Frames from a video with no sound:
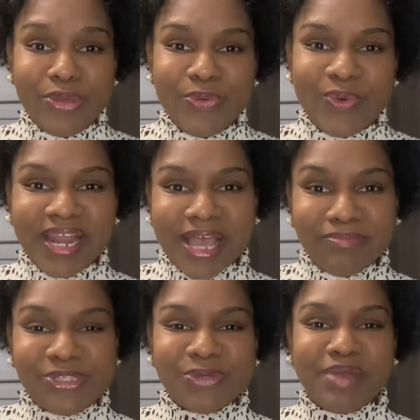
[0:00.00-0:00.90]

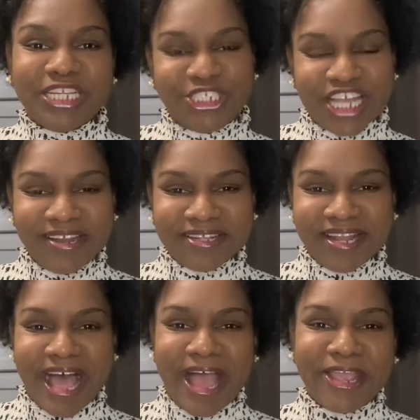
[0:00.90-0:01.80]
welcome to my channel.
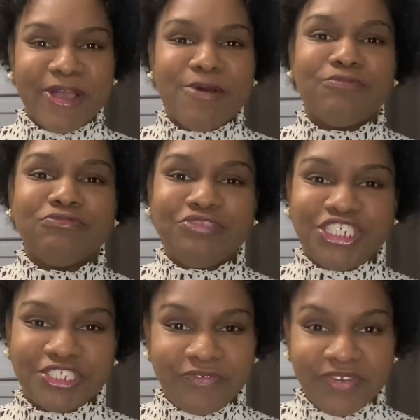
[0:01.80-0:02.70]
I am
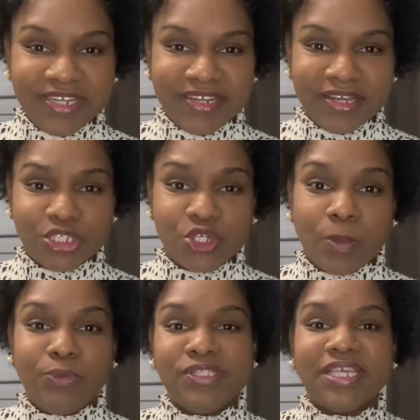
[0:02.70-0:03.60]
Risha Ferdinand, your
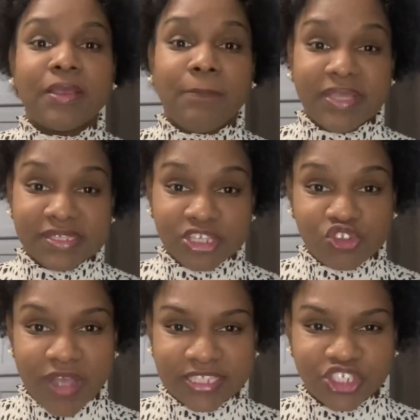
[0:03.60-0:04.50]
boutique business
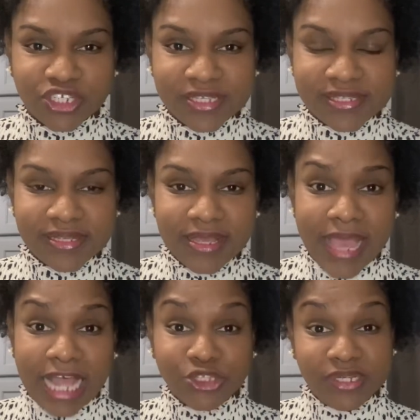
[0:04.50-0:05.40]
strategist.
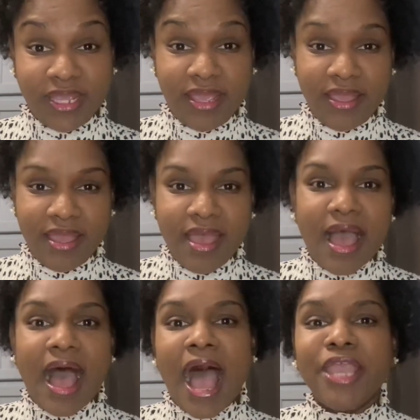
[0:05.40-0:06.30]
And today,
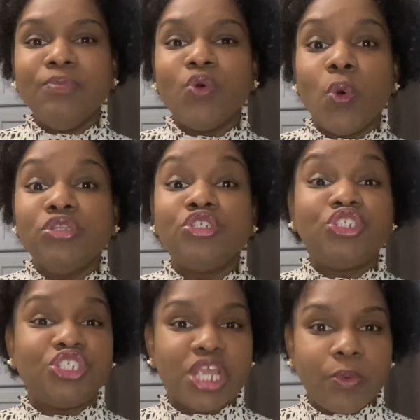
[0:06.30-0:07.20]
I am going to
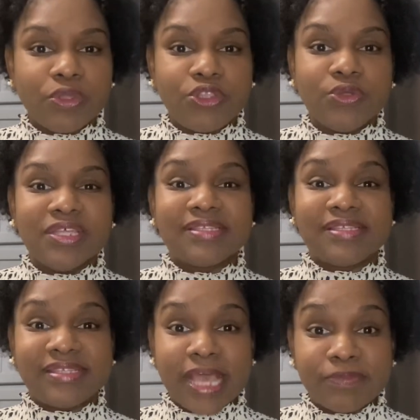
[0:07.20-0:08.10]
share with you the
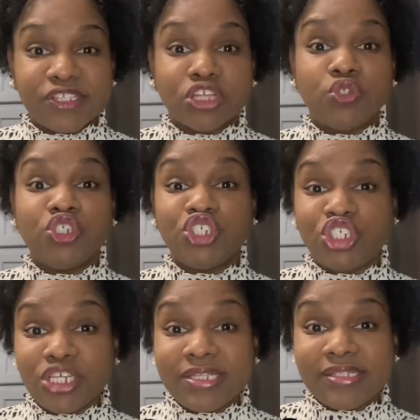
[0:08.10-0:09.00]
steps that you
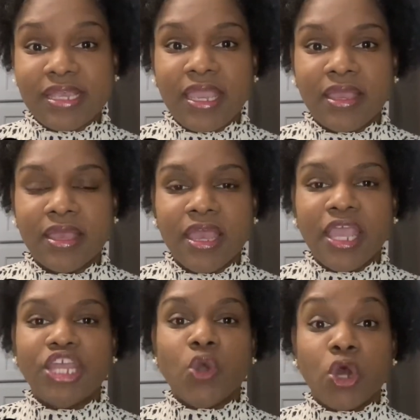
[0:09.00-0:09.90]
should take
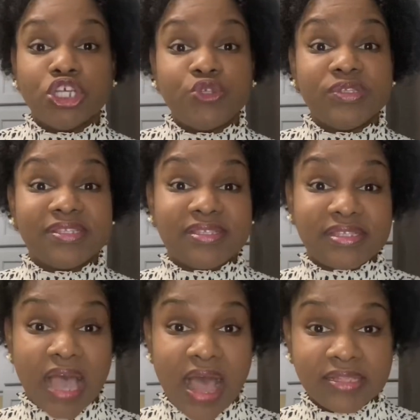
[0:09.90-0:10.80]
in order to
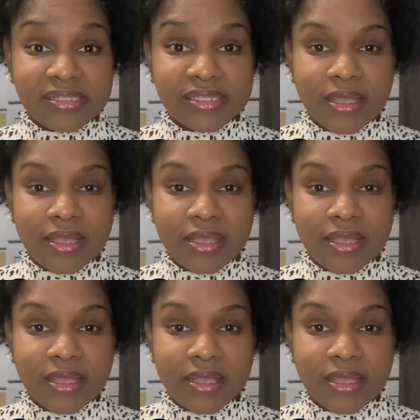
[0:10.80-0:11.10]
start,